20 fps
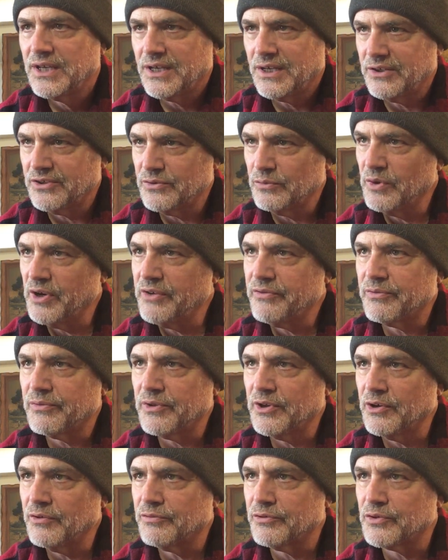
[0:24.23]
I was away from
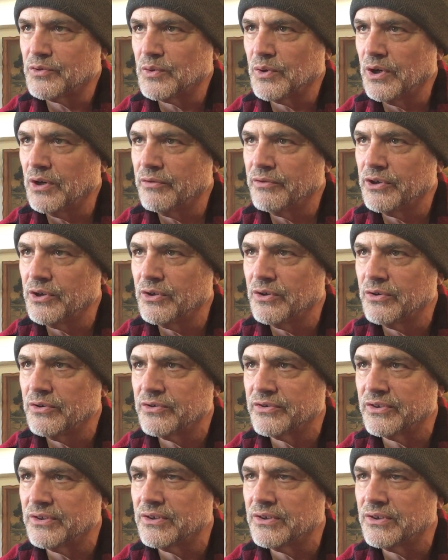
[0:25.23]
there for 12 years,